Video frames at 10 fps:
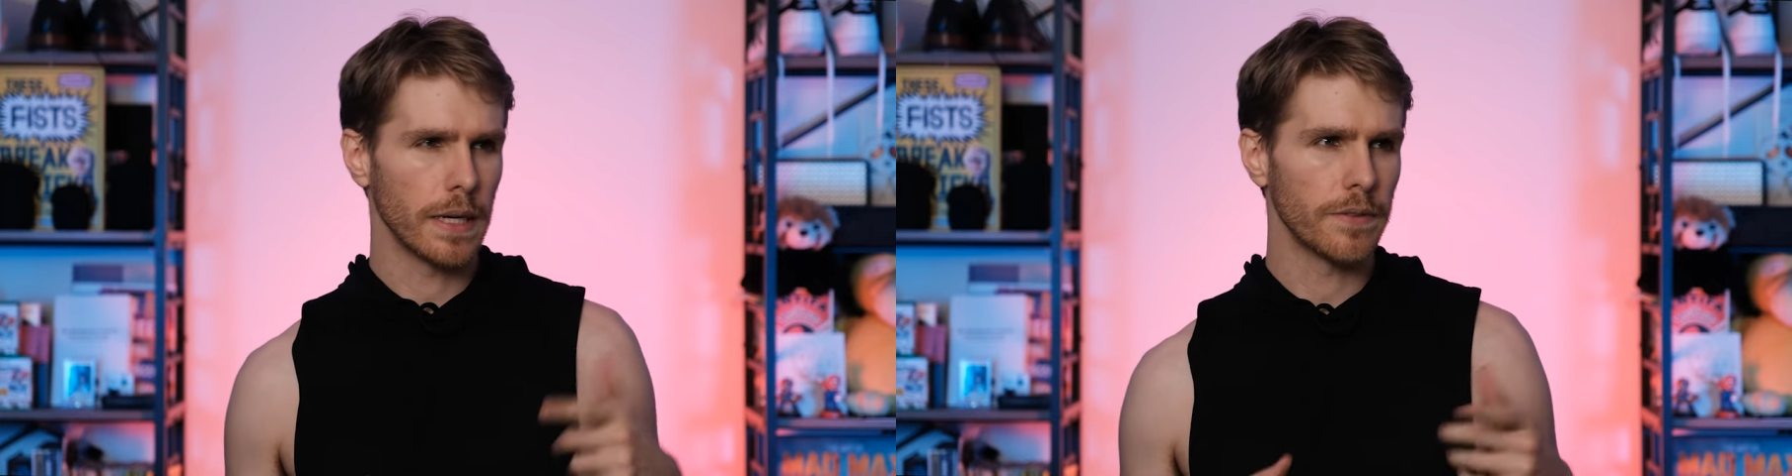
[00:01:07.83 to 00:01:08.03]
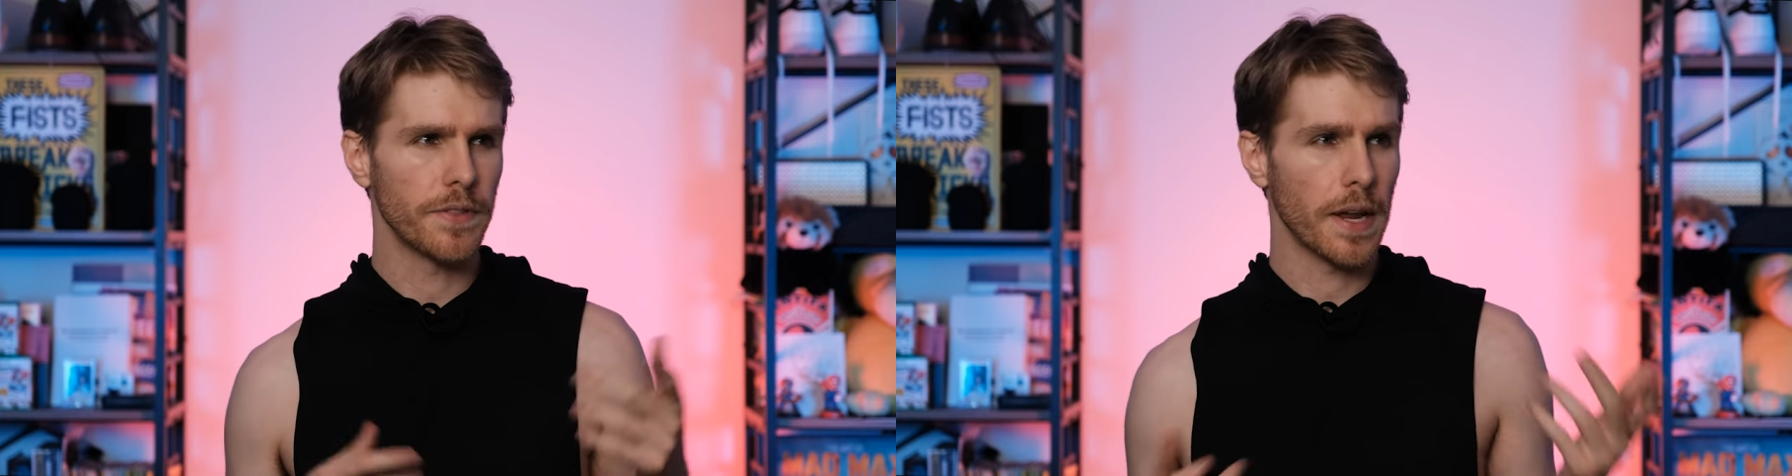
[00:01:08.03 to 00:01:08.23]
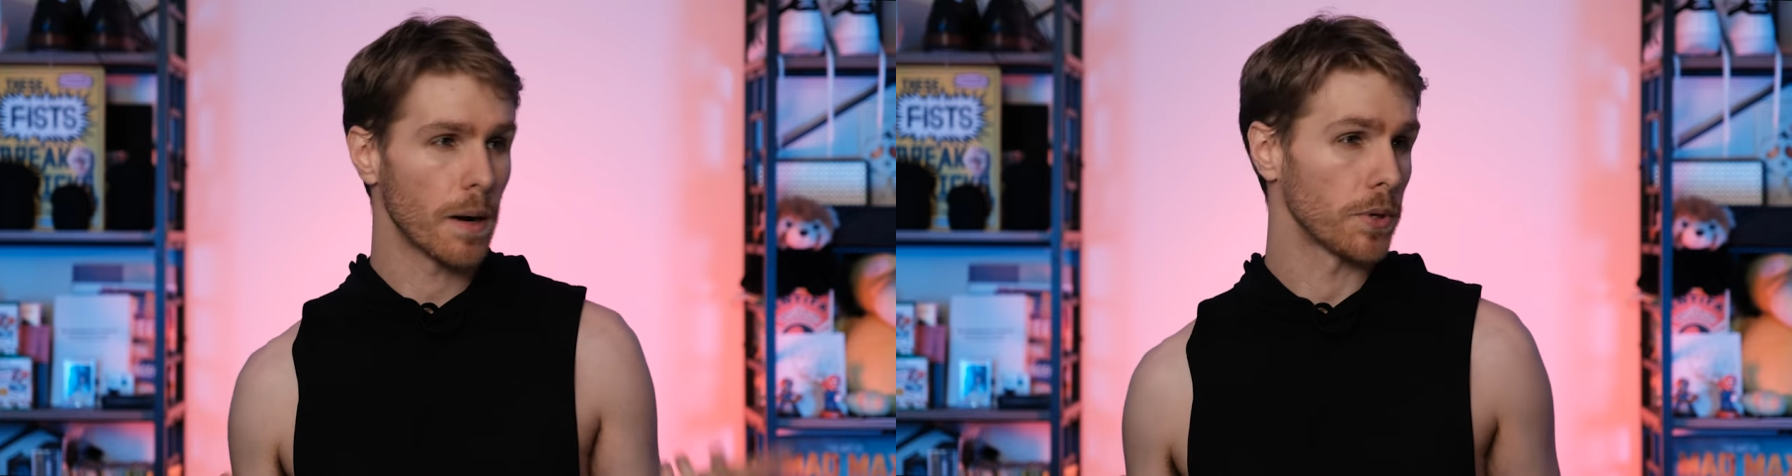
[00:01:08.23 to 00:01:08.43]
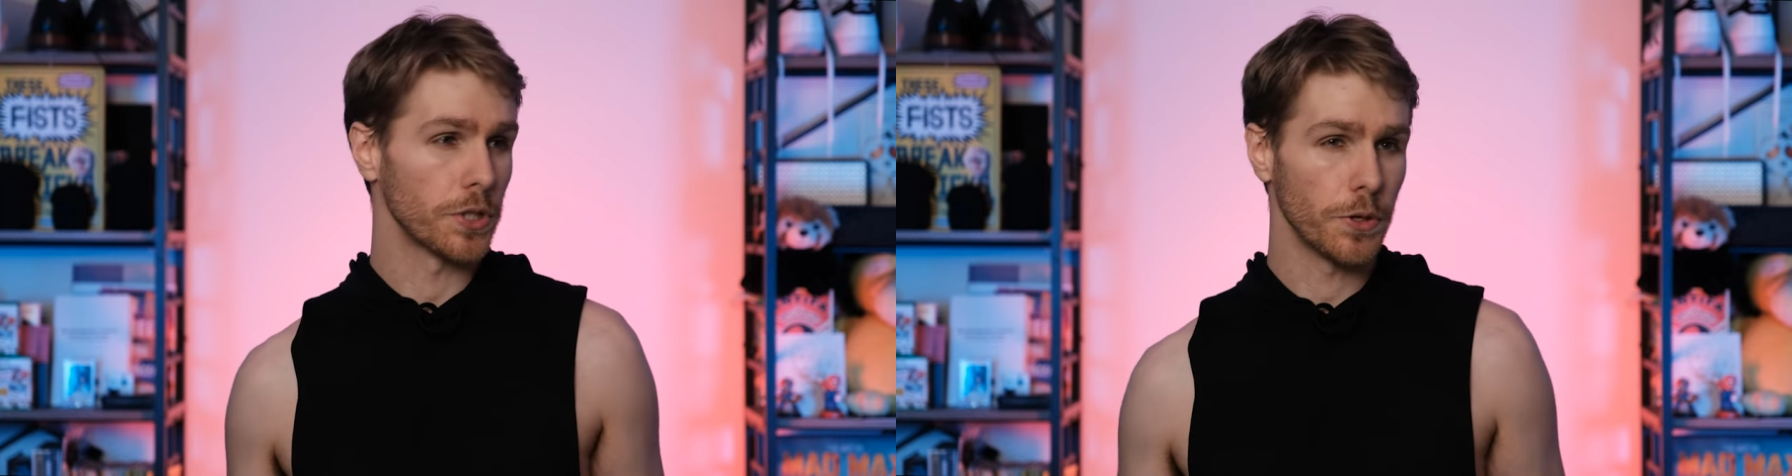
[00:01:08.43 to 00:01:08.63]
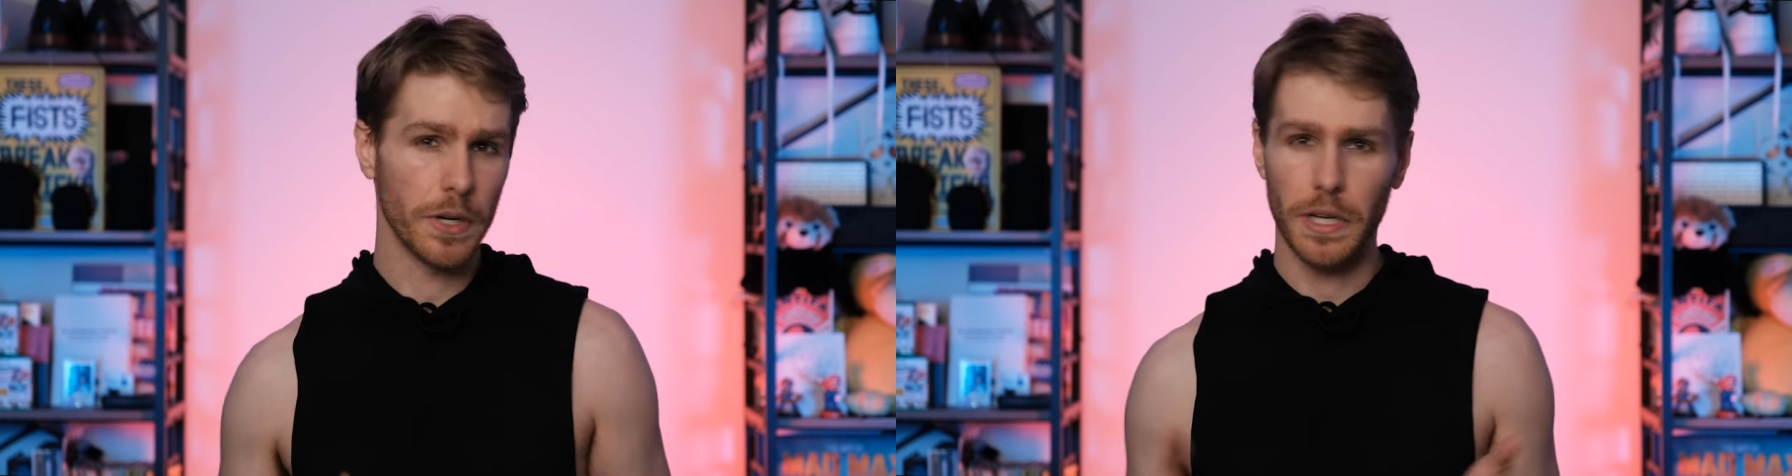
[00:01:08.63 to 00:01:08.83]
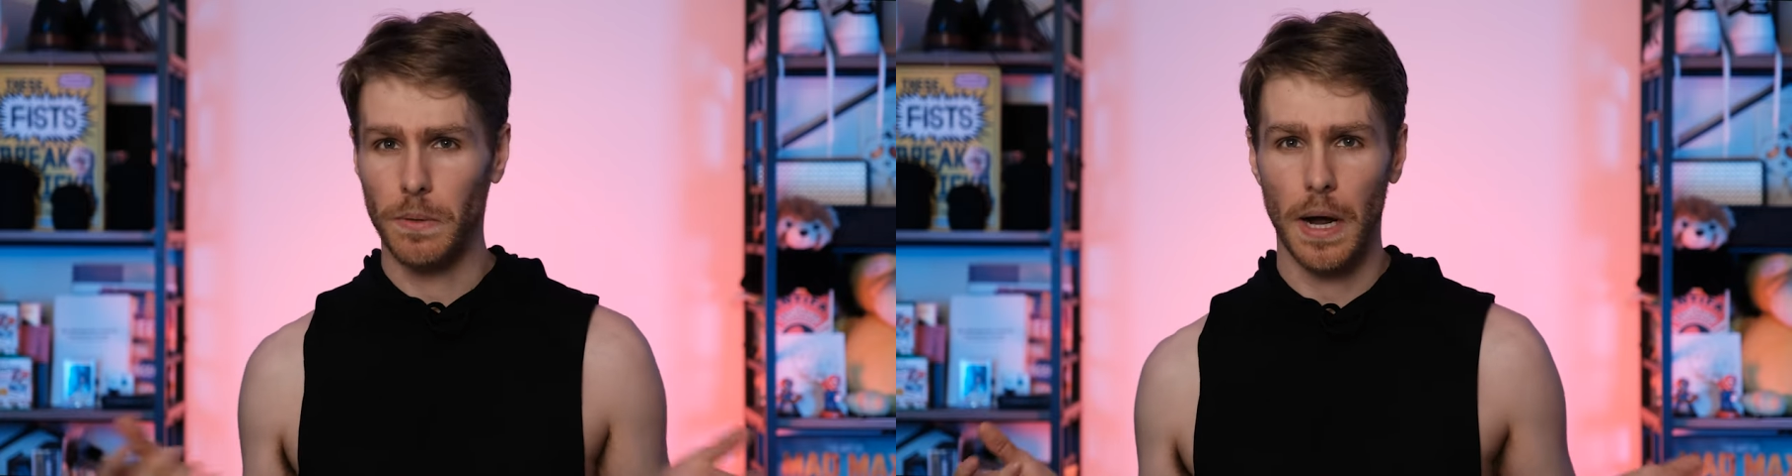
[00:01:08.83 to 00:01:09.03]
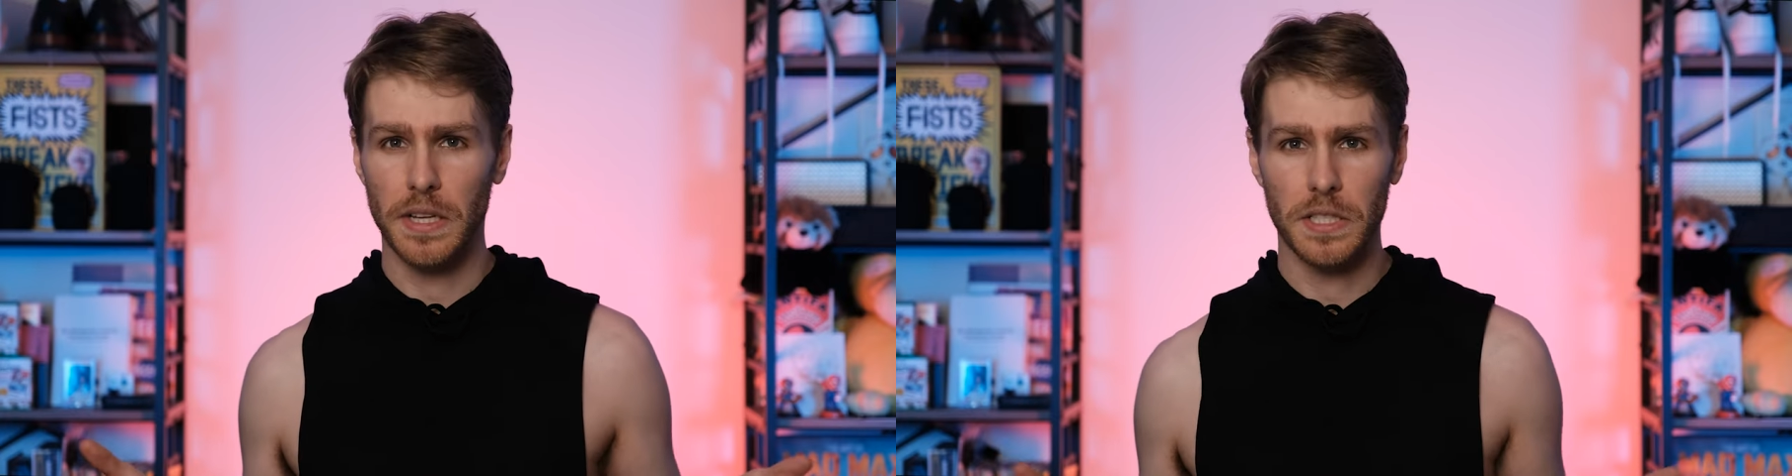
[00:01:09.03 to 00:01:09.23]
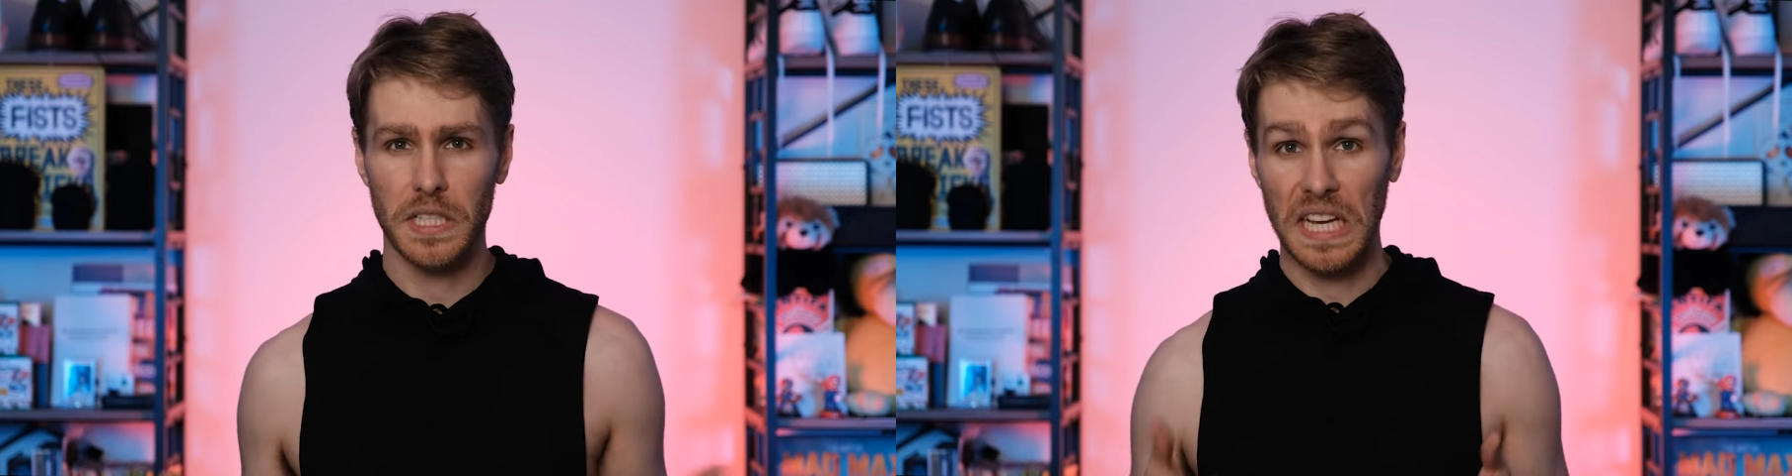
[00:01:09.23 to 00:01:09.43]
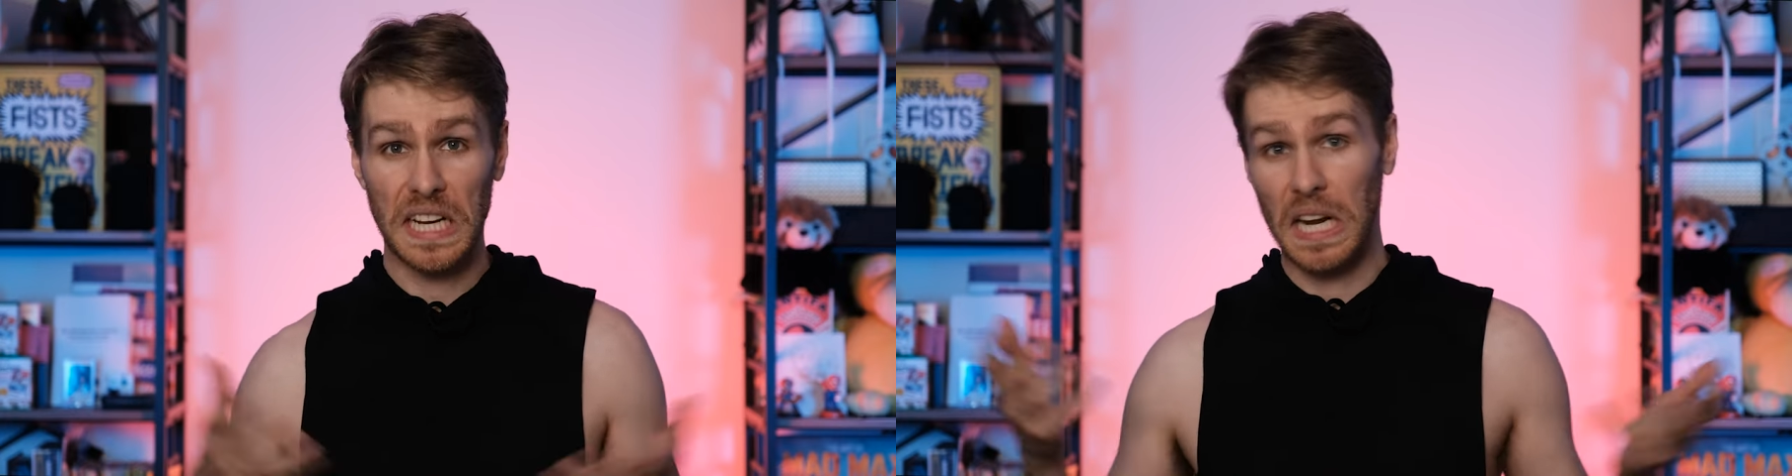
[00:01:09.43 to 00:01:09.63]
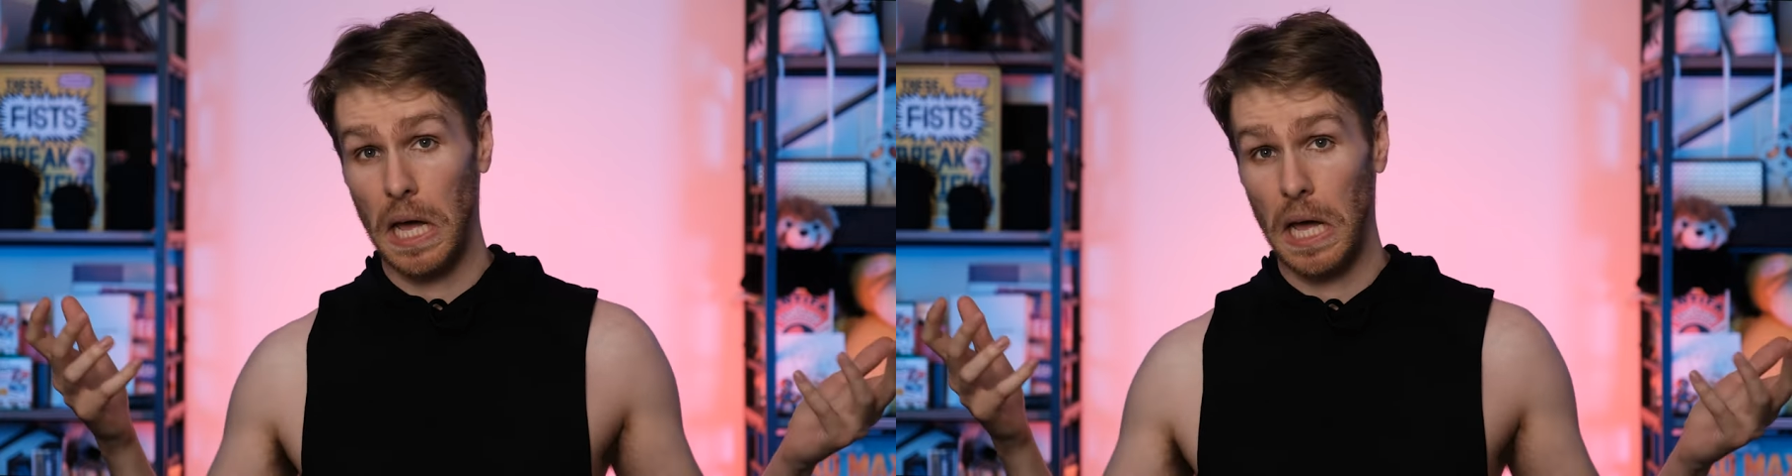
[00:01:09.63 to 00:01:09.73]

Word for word: and if that opportunity arises again,